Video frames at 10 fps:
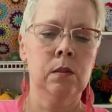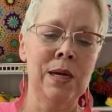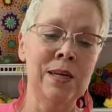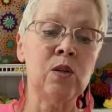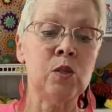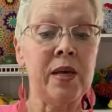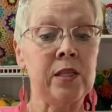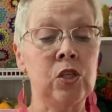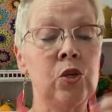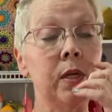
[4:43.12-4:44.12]
I know it's
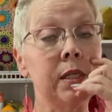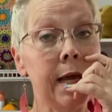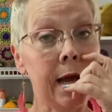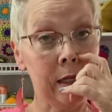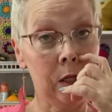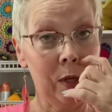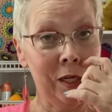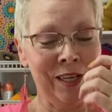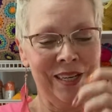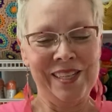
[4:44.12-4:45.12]
best to do it exactly the way
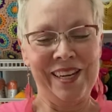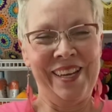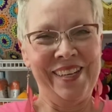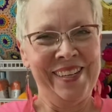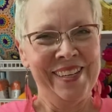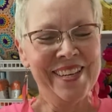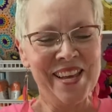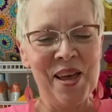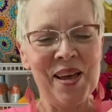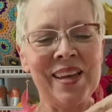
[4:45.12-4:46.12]
she did it,
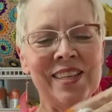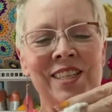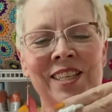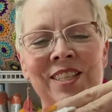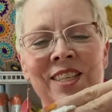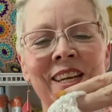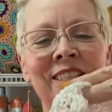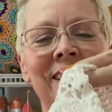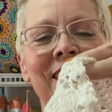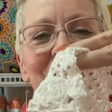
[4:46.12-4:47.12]
because she's
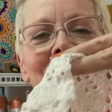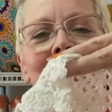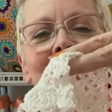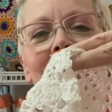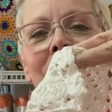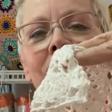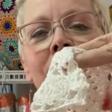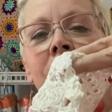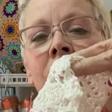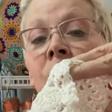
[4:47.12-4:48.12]
changing every
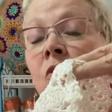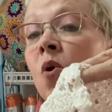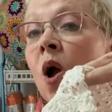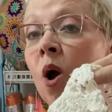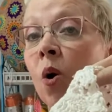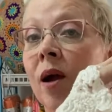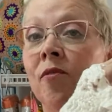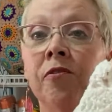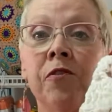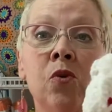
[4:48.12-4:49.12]
row or
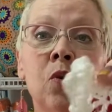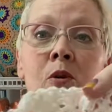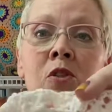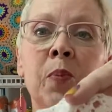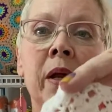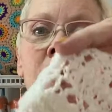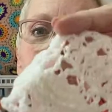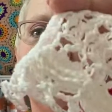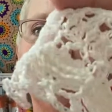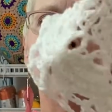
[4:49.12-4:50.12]
every few rows depending
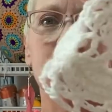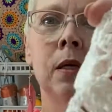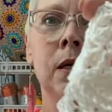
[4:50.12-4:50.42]
upon